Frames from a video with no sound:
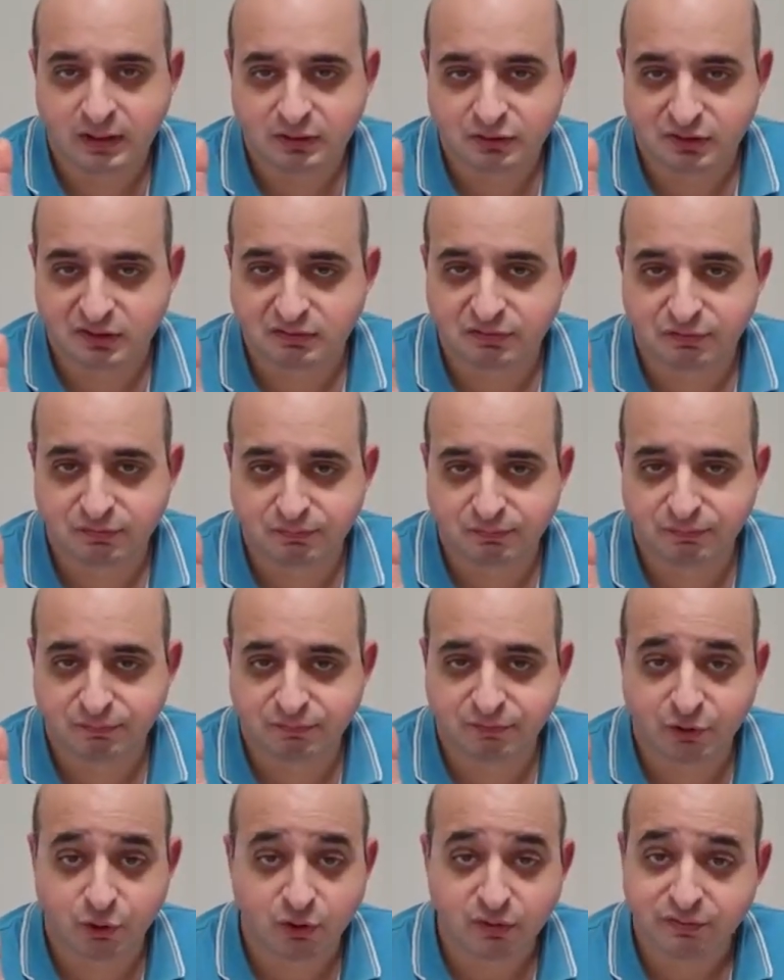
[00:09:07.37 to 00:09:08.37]
just
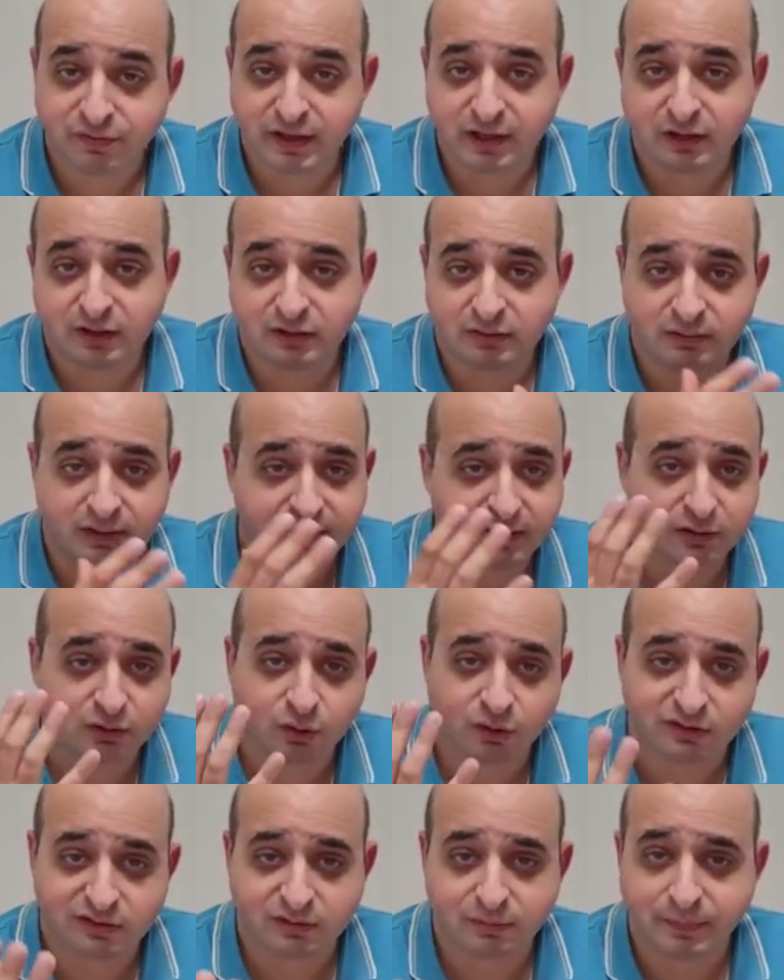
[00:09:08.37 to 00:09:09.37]
throughfare, like,
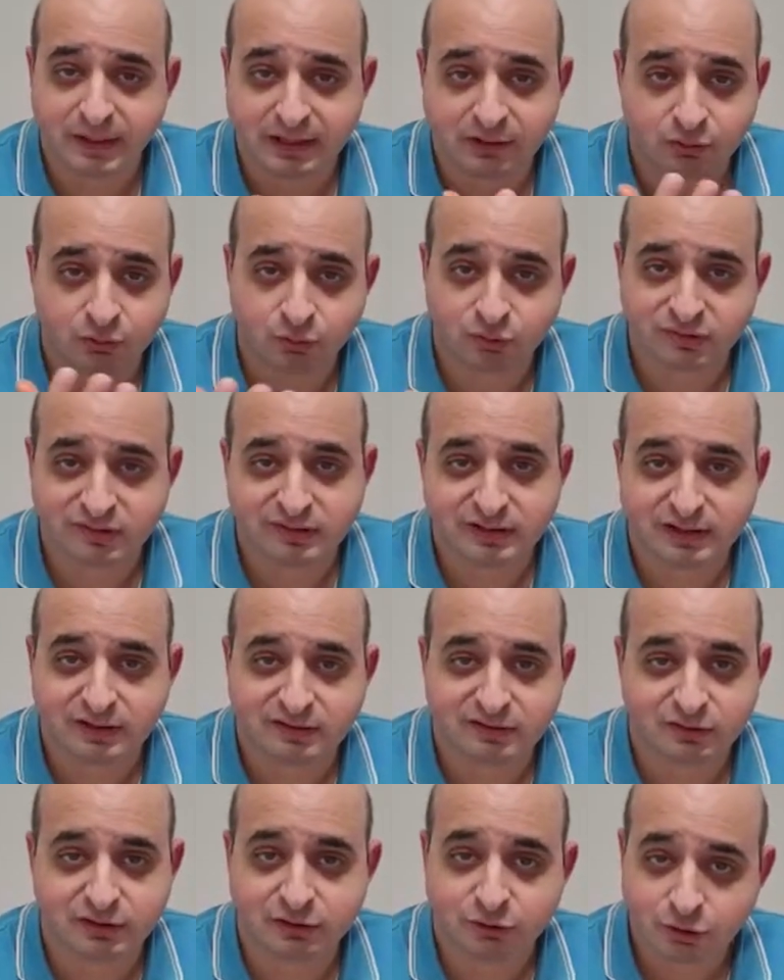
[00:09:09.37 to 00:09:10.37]
lots of main roads there,
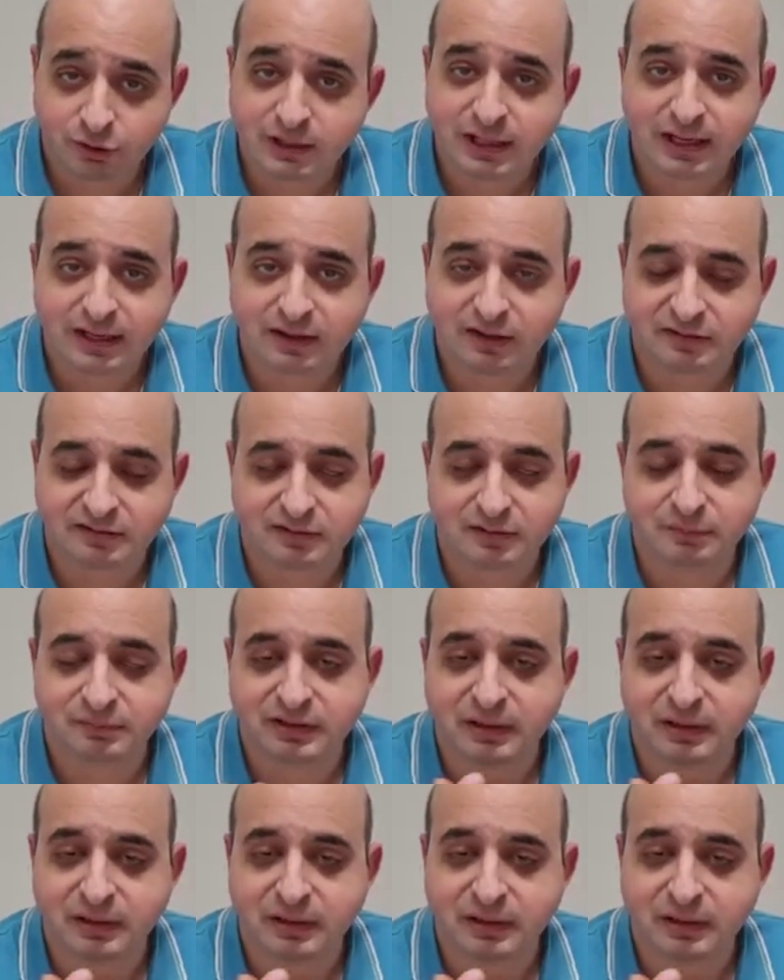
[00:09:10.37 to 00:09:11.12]
so they do get custom.